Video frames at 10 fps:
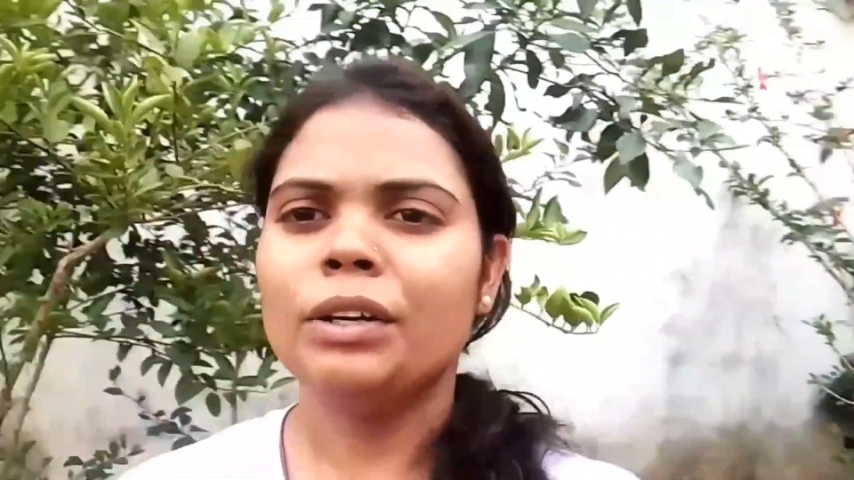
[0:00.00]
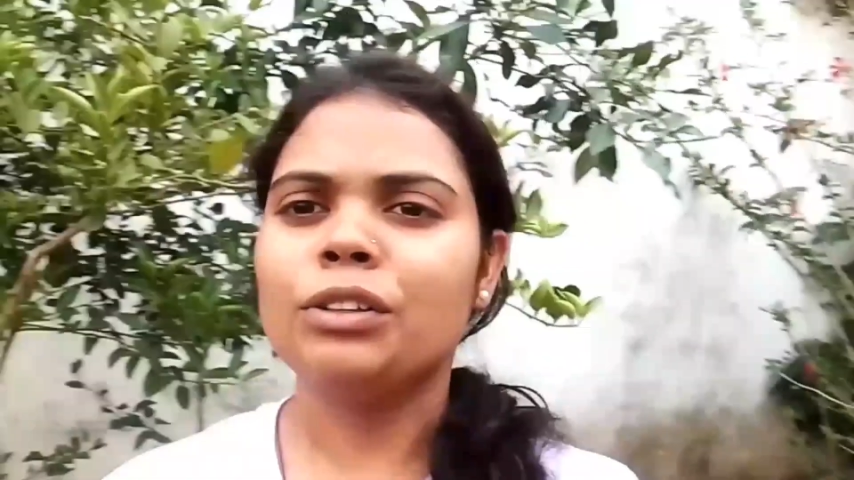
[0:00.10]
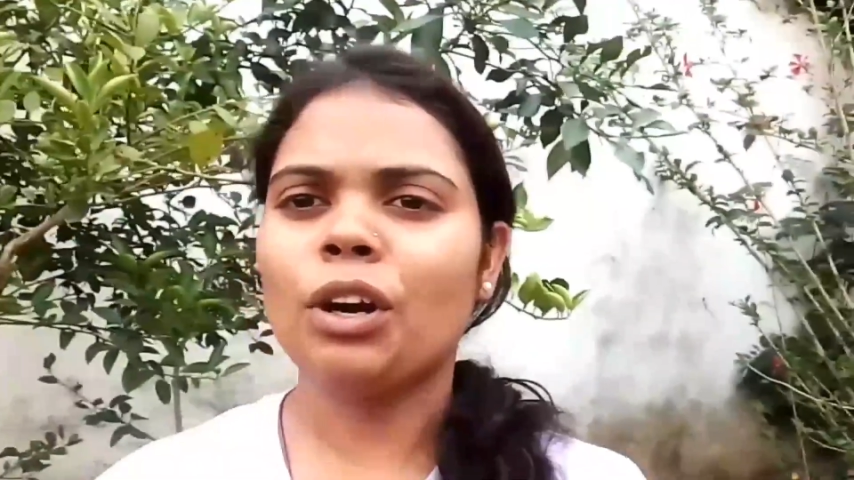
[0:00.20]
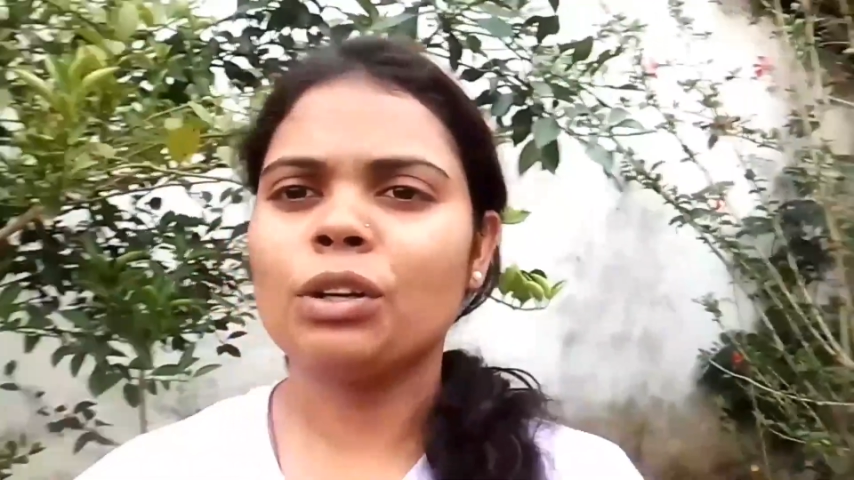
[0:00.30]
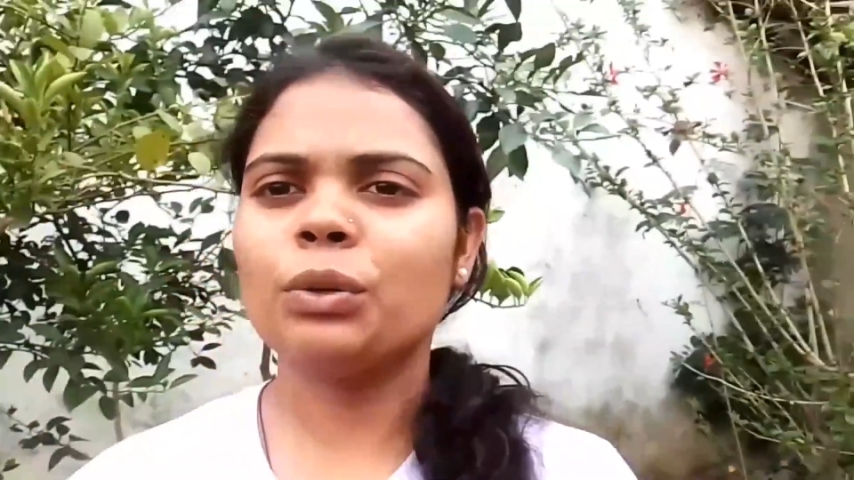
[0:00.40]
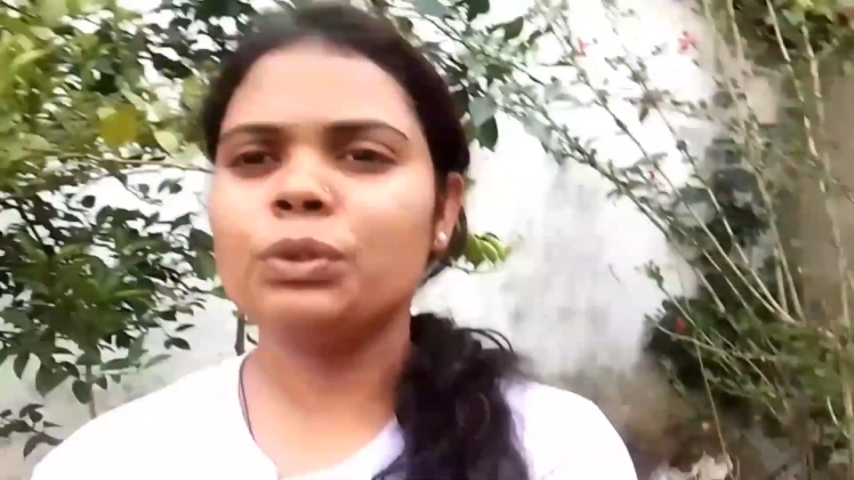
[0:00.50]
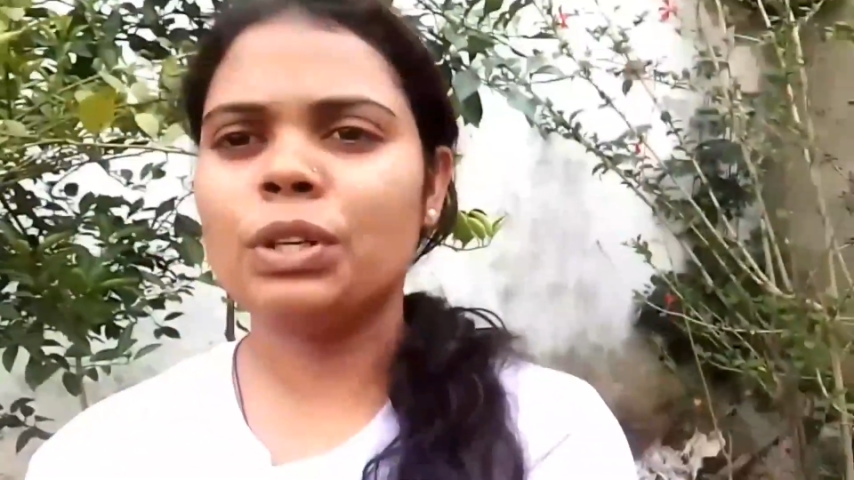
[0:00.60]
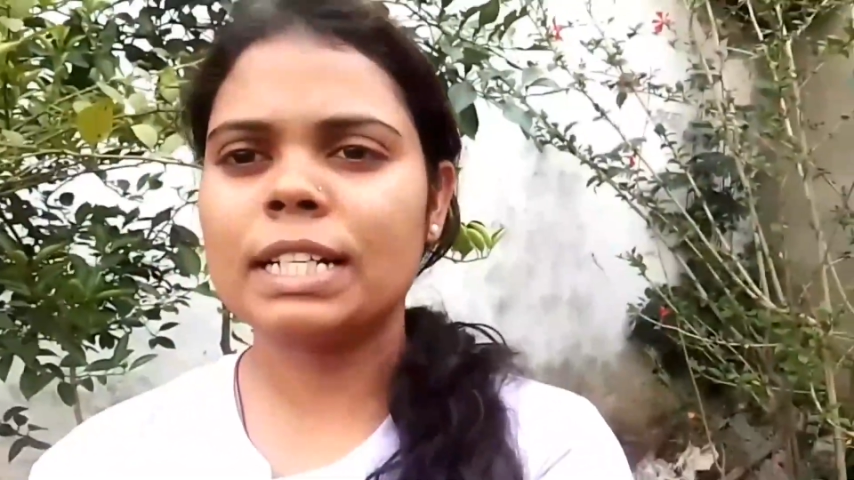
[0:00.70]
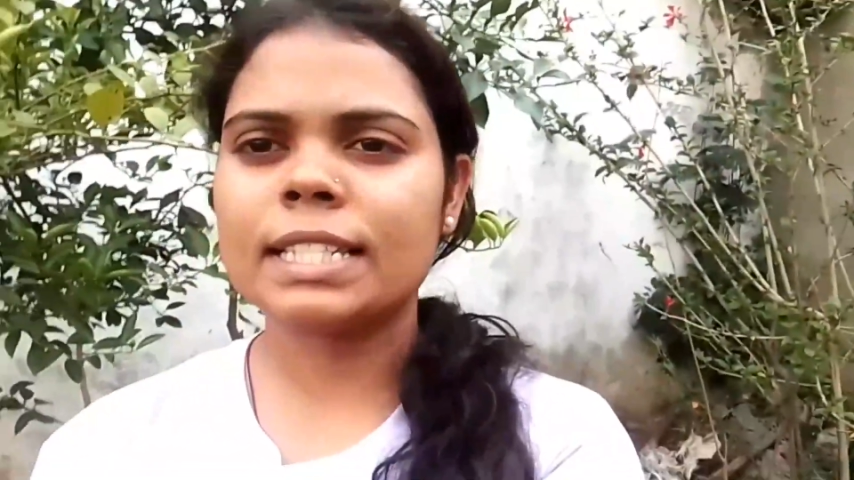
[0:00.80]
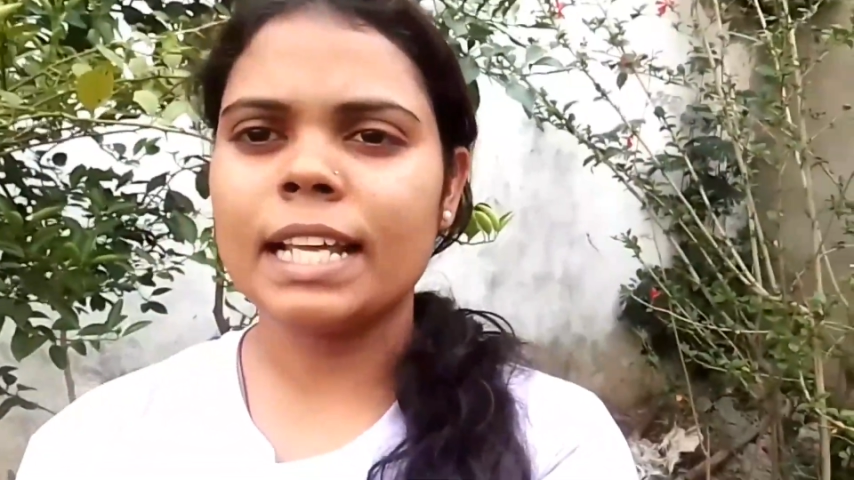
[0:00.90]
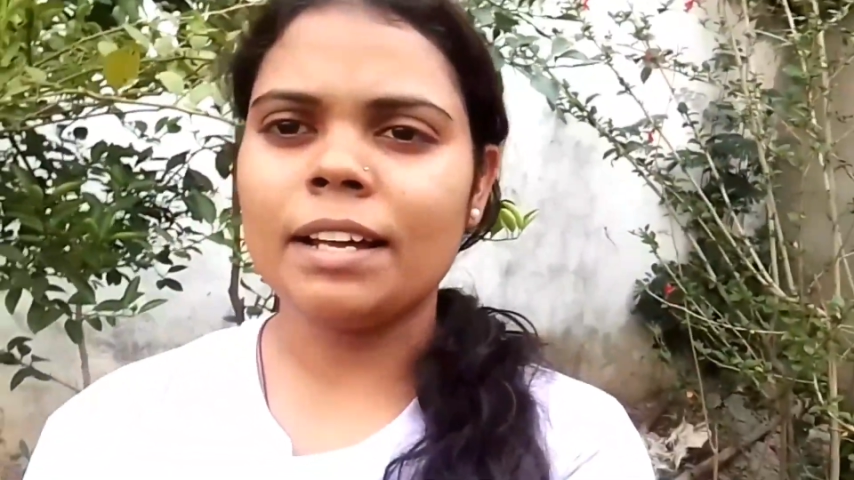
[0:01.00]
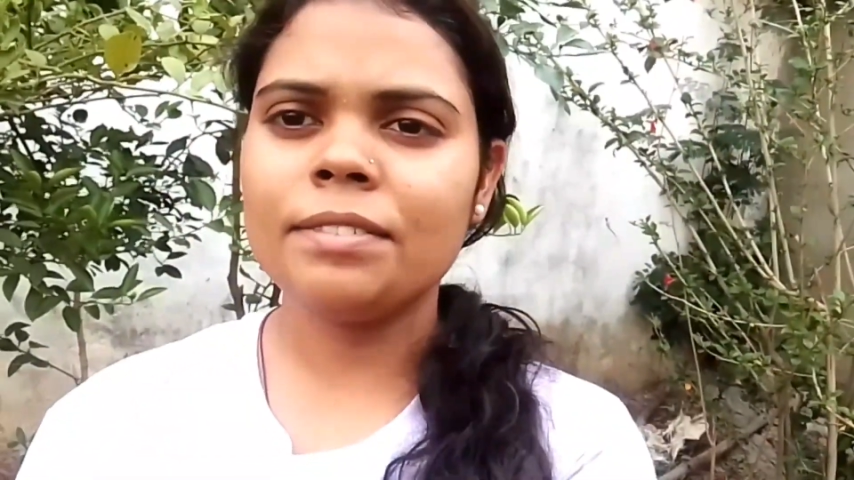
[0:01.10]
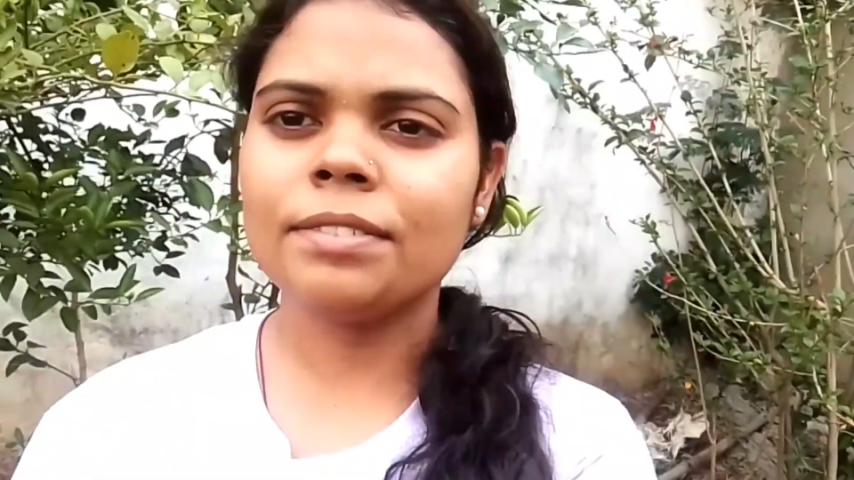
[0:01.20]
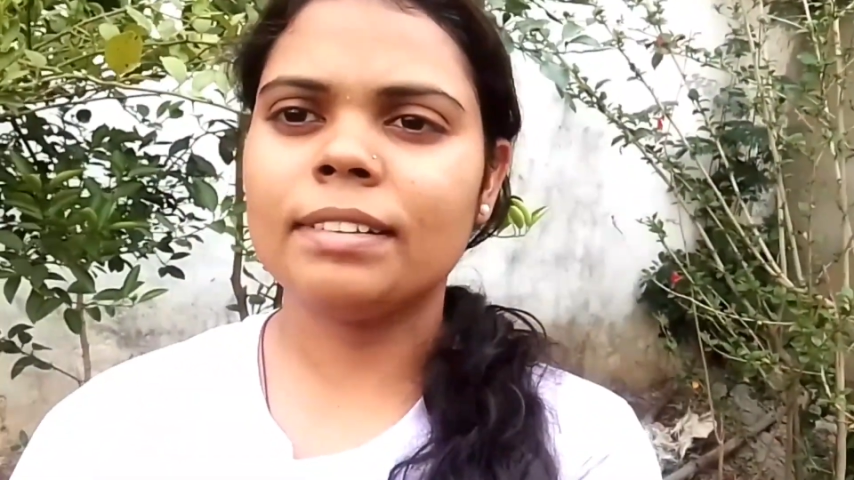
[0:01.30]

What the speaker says: talk to yourself